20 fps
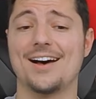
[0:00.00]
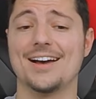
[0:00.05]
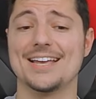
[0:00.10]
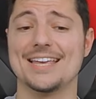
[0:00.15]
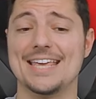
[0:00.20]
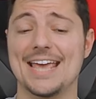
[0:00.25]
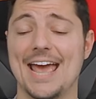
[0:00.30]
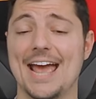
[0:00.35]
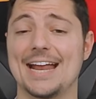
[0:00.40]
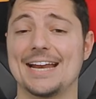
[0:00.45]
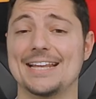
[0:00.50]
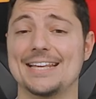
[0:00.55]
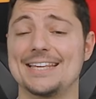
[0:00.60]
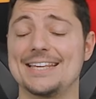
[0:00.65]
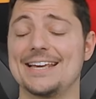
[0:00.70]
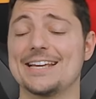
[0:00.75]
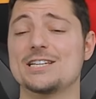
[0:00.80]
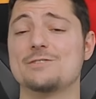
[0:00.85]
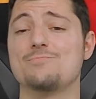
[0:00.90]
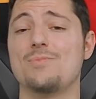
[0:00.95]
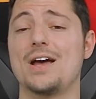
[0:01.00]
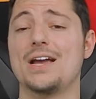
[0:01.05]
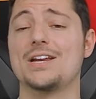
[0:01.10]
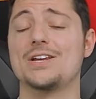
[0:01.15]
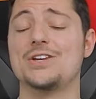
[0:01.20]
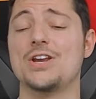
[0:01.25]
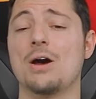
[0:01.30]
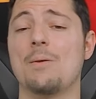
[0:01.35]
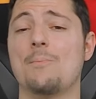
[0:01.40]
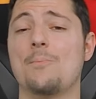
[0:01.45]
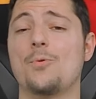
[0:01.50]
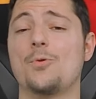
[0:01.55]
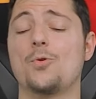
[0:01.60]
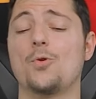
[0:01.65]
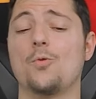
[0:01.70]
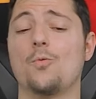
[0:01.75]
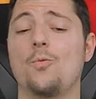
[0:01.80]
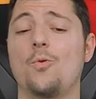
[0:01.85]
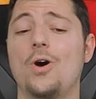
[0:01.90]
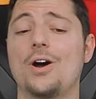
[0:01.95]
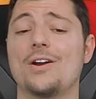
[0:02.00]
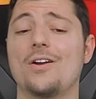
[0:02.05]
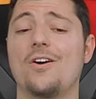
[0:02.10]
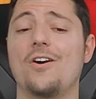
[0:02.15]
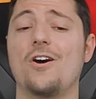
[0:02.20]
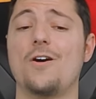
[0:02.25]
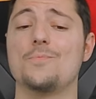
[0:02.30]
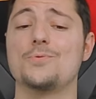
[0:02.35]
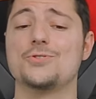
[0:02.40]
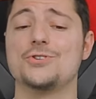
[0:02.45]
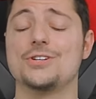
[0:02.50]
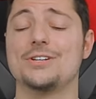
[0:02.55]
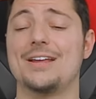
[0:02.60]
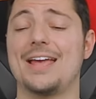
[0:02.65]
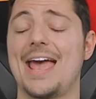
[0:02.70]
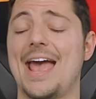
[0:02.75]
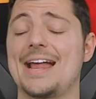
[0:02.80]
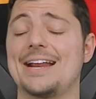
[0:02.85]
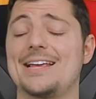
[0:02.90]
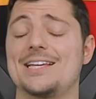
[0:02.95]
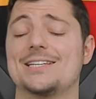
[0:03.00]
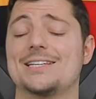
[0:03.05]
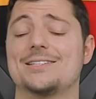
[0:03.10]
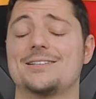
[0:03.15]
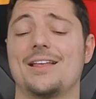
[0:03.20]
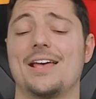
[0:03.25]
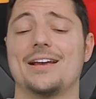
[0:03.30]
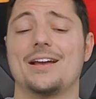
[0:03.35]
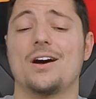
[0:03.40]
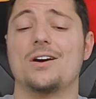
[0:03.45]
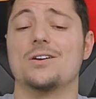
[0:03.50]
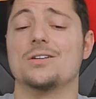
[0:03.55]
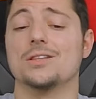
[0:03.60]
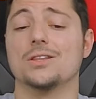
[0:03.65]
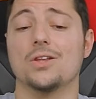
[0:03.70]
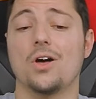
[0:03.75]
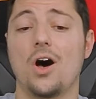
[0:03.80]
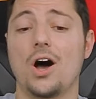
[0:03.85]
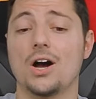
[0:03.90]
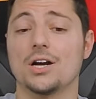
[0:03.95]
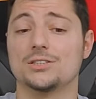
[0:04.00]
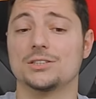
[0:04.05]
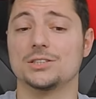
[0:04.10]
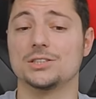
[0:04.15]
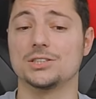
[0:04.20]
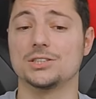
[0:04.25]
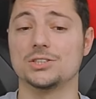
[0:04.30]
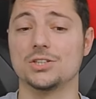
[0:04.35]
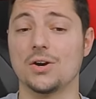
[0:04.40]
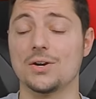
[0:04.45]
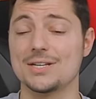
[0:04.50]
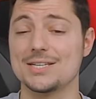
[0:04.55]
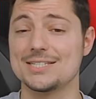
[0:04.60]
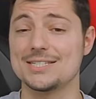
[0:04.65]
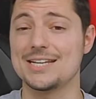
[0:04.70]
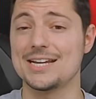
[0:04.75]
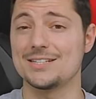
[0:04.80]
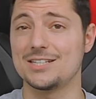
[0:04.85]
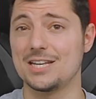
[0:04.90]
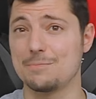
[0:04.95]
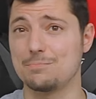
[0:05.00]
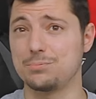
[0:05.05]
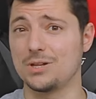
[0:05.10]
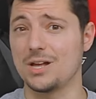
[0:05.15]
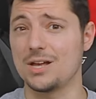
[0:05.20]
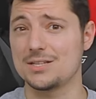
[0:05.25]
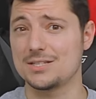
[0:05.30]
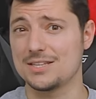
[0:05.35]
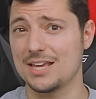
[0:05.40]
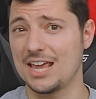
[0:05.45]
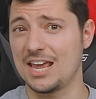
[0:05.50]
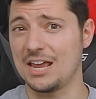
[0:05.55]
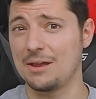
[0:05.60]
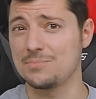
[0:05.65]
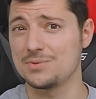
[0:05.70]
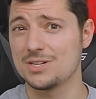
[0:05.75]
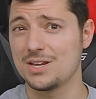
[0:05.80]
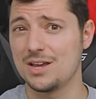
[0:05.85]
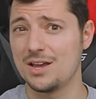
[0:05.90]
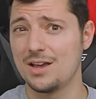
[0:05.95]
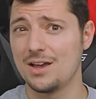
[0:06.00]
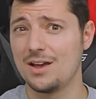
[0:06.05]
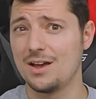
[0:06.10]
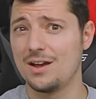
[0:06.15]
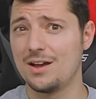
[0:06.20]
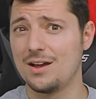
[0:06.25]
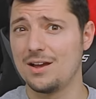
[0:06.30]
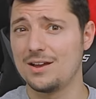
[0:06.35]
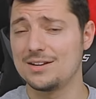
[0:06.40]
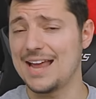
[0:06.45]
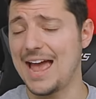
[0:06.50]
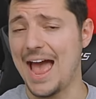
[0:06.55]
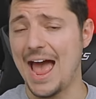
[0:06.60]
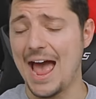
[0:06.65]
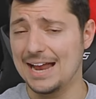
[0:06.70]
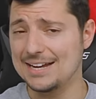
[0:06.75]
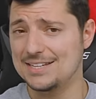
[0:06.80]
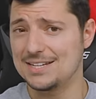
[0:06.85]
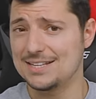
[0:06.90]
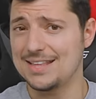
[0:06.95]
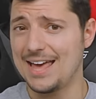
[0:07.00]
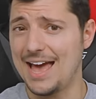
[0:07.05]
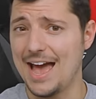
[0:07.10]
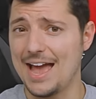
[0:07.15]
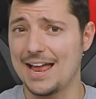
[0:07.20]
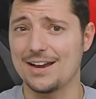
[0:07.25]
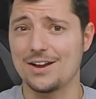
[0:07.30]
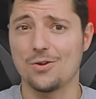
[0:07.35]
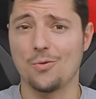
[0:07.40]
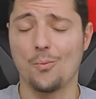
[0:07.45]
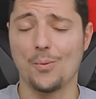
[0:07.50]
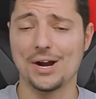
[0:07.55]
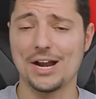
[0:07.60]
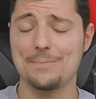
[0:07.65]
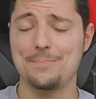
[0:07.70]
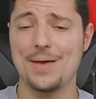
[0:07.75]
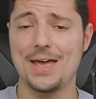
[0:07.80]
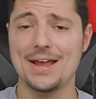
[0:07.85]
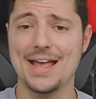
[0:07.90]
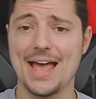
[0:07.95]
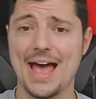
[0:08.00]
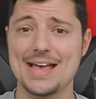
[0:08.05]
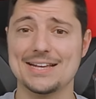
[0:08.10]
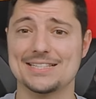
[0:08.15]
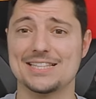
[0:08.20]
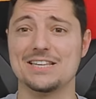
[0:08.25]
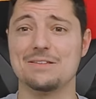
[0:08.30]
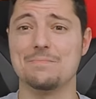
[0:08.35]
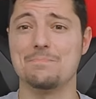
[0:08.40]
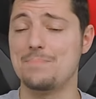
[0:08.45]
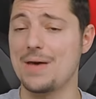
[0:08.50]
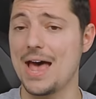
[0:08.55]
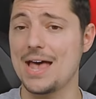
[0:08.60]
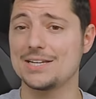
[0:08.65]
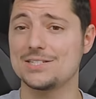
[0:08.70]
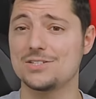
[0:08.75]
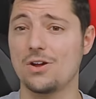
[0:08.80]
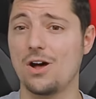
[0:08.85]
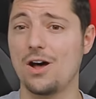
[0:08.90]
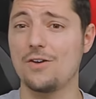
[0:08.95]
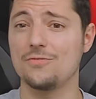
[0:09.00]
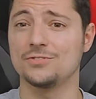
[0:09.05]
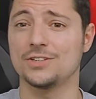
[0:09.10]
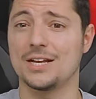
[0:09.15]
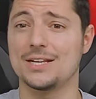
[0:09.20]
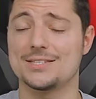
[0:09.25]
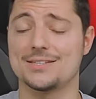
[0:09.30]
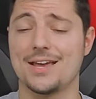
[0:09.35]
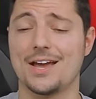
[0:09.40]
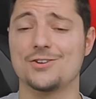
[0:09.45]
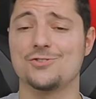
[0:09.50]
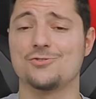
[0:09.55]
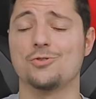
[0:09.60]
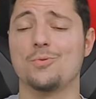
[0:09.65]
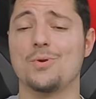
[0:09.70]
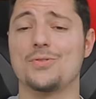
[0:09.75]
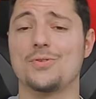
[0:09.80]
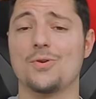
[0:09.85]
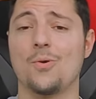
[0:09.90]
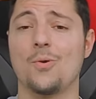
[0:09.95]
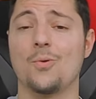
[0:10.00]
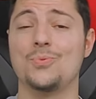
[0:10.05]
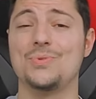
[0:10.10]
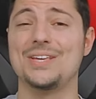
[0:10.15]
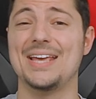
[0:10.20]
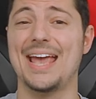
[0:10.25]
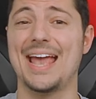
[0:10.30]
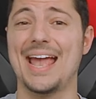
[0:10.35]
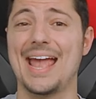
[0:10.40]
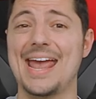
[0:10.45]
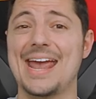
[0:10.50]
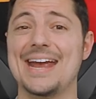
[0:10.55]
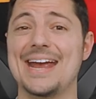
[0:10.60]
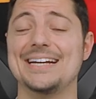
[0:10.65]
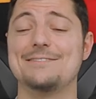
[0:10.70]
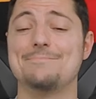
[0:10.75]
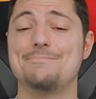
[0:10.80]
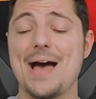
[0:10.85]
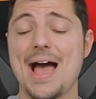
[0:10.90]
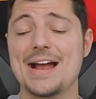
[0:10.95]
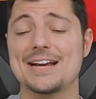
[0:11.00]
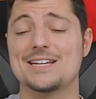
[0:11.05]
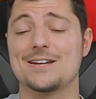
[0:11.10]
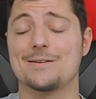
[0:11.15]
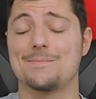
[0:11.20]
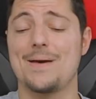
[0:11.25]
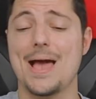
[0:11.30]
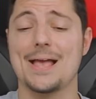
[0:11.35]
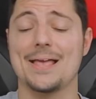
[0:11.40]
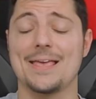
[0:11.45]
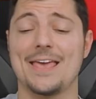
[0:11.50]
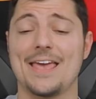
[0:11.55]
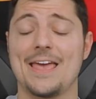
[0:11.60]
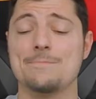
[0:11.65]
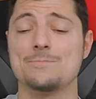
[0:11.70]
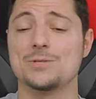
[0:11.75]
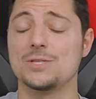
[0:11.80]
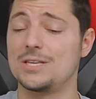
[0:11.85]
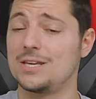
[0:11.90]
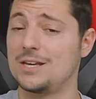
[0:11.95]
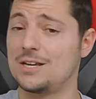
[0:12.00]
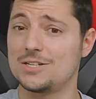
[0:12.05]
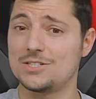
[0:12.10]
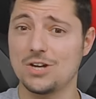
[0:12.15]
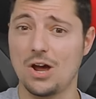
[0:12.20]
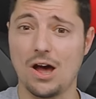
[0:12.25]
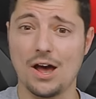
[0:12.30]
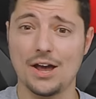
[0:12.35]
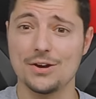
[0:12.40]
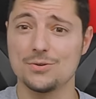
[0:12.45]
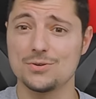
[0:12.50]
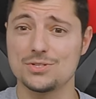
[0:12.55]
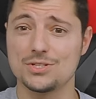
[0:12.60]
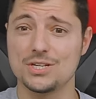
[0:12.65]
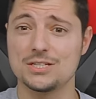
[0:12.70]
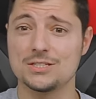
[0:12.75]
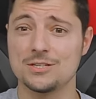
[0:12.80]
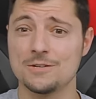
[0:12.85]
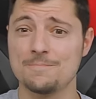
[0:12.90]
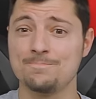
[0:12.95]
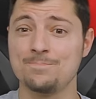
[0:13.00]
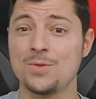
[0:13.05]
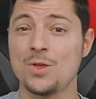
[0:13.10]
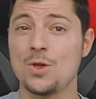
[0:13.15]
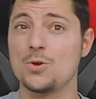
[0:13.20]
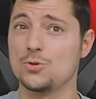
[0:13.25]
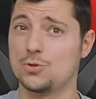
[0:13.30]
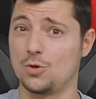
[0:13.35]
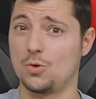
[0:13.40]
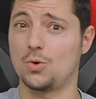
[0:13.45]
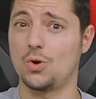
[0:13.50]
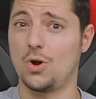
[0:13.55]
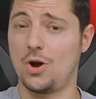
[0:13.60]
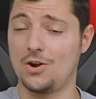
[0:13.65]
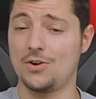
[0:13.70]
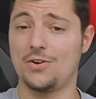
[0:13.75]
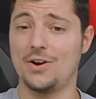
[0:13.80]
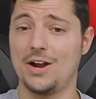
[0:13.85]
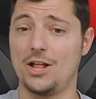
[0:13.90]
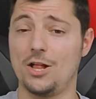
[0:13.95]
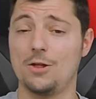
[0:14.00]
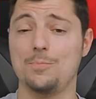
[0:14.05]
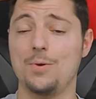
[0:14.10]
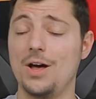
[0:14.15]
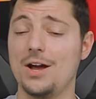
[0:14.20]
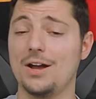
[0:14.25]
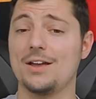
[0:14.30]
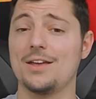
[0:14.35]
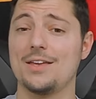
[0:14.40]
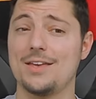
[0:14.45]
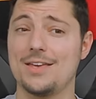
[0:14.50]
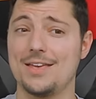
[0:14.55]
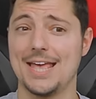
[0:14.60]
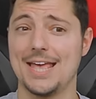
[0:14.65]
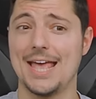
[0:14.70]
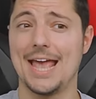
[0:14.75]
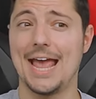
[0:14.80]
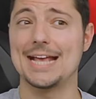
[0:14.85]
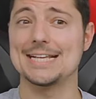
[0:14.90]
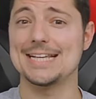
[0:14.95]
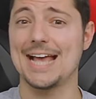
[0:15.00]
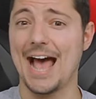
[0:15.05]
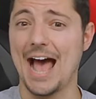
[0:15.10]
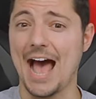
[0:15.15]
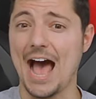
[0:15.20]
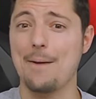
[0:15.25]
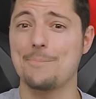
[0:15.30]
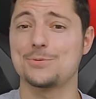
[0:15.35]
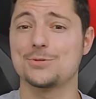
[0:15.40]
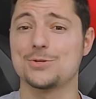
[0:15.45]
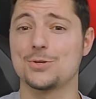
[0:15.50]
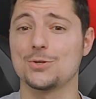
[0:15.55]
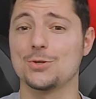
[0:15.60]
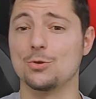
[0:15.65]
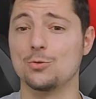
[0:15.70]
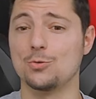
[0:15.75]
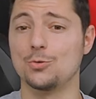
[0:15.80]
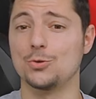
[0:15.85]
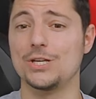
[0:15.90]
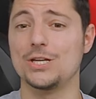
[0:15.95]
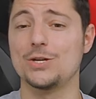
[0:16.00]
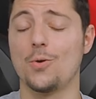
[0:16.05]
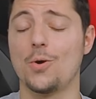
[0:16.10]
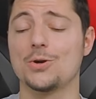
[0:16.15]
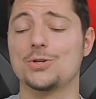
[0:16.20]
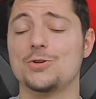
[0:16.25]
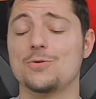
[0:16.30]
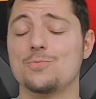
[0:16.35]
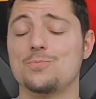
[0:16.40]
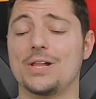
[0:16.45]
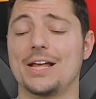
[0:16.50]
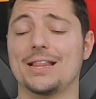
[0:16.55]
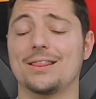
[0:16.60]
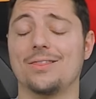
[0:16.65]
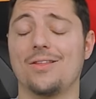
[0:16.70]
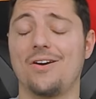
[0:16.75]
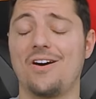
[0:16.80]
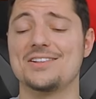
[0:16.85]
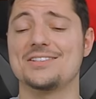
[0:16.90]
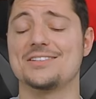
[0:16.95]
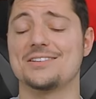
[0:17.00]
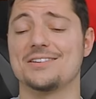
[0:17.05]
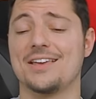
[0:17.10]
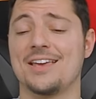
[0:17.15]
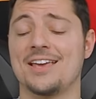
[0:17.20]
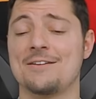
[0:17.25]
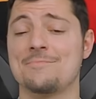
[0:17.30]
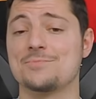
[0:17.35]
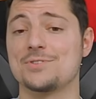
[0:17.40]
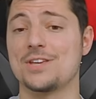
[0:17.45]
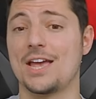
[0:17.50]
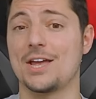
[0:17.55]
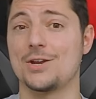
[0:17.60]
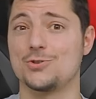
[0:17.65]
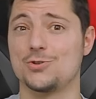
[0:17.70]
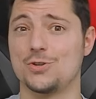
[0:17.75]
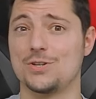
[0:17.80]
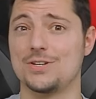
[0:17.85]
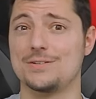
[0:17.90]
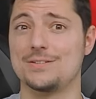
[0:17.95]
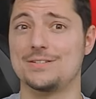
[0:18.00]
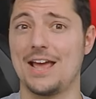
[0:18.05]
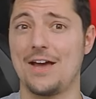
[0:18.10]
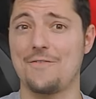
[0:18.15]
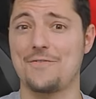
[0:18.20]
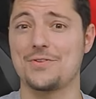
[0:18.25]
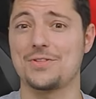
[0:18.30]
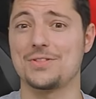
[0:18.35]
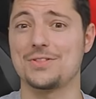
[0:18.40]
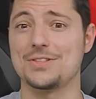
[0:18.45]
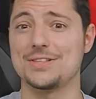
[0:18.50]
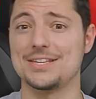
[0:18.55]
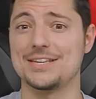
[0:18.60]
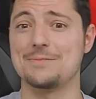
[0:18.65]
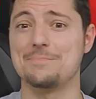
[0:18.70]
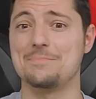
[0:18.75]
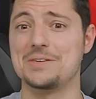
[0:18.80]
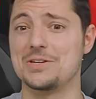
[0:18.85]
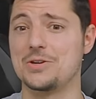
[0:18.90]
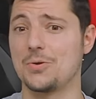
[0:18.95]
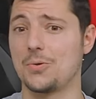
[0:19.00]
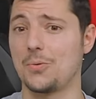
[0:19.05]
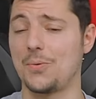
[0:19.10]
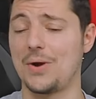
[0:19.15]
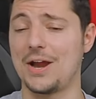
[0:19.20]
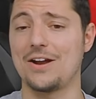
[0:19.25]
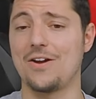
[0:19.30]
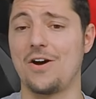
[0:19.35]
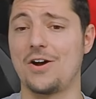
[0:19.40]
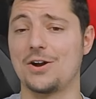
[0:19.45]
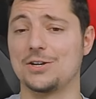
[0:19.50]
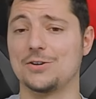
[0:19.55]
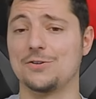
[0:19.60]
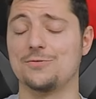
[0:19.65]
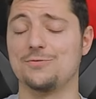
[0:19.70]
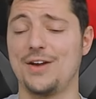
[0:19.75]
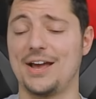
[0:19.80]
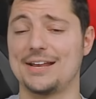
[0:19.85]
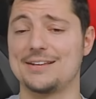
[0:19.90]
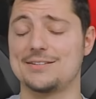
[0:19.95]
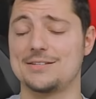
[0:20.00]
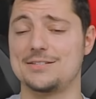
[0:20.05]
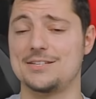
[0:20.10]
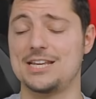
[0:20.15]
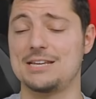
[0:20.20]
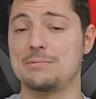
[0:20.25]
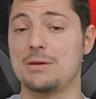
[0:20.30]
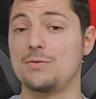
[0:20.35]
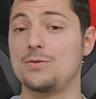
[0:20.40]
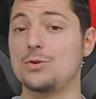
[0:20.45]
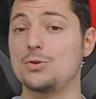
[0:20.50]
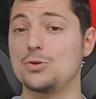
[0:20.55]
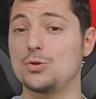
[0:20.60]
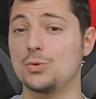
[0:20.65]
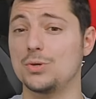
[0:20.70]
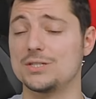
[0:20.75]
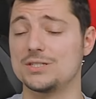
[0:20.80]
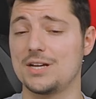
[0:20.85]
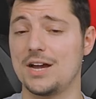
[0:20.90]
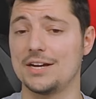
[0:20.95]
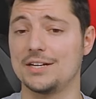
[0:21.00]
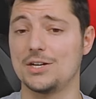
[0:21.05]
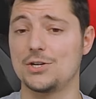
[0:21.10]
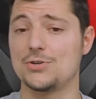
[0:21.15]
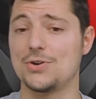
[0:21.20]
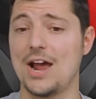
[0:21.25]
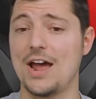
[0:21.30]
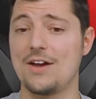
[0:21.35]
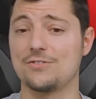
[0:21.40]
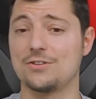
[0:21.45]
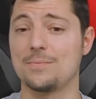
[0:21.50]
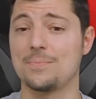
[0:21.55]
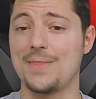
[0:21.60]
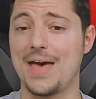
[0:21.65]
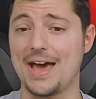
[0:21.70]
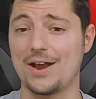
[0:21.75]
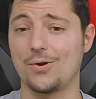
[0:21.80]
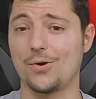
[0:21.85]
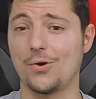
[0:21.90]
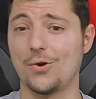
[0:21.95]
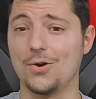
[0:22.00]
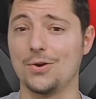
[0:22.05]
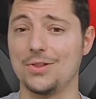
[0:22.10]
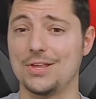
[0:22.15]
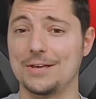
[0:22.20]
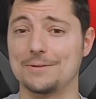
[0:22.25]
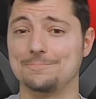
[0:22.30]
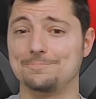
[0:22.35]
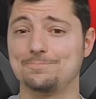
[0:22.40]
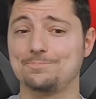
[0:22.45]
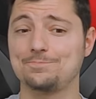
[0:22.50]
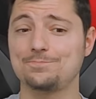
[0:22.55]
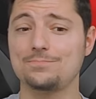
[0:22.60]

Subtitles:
again. He is my number one option, and he's like a lock to start 60-plus games. To add to that, Winnipeg has the best off-night schedule with only 8 back-to-back games the entire season. So Connor Hellebuyck is absolutely going to play lots of games and should definitely be great on your fantasy team if you do decide to draft him that early.